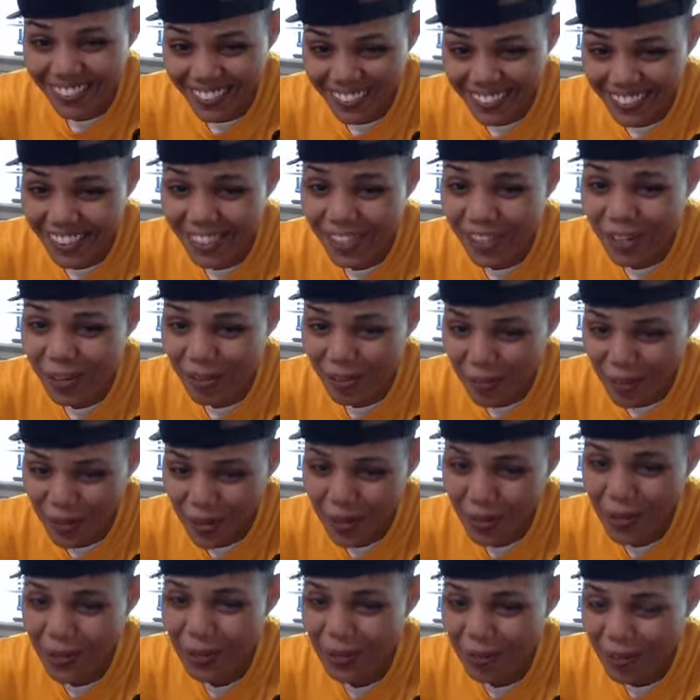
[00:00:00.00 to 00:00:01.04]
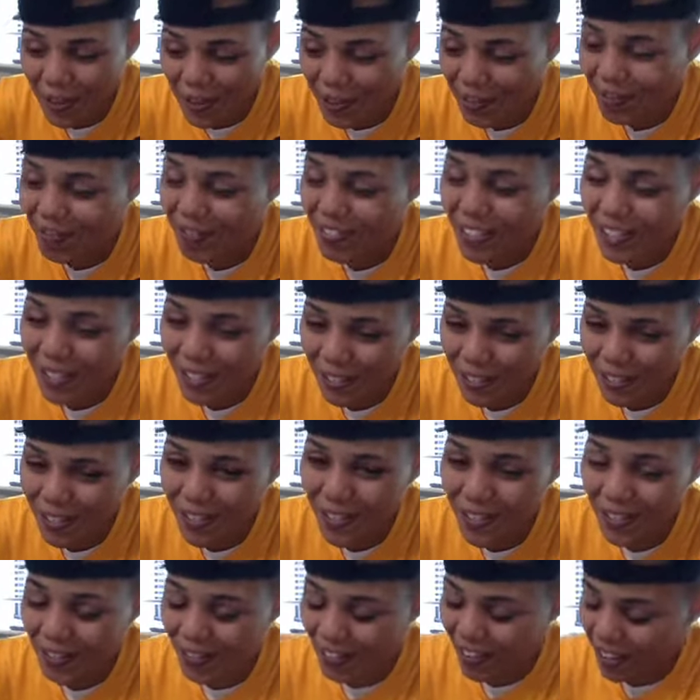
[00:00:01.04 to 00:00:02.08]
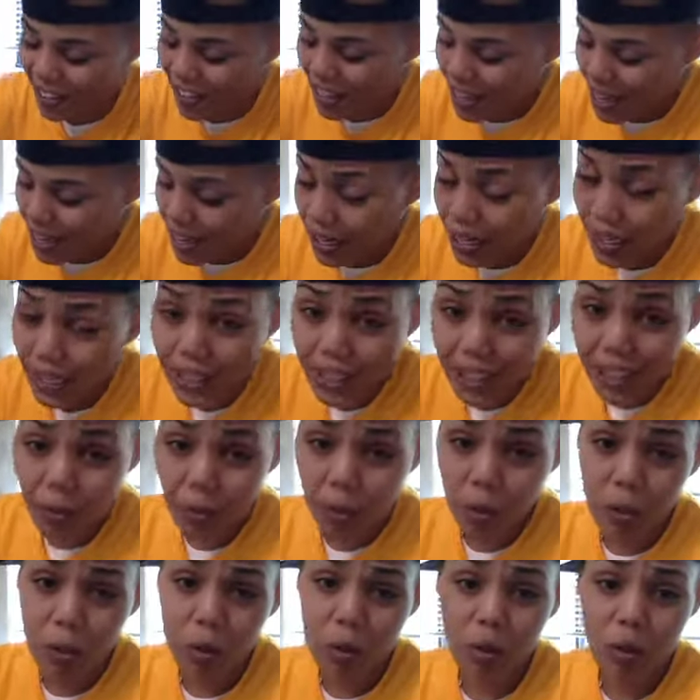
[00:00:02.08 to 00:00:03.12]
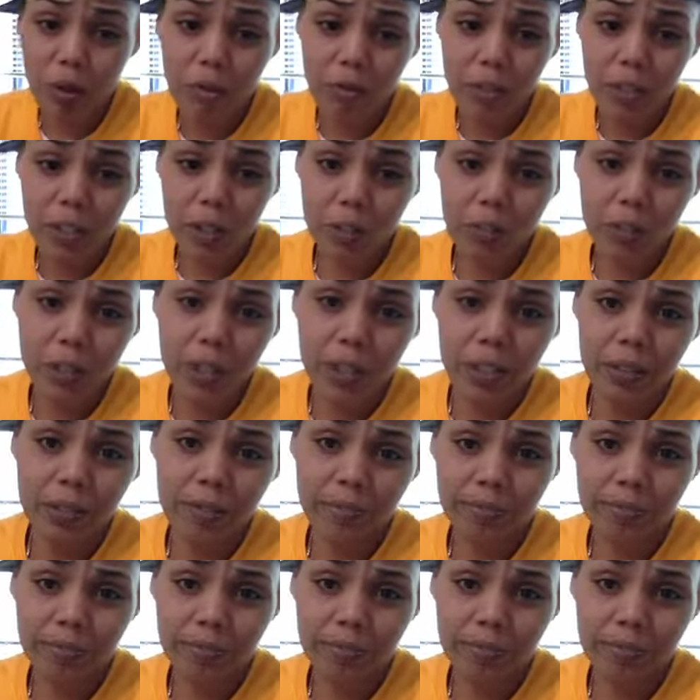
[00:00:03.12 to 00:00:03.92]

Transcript: that's what I'm talking about. That's what I'm talking about. Let's see what's going on for this reading.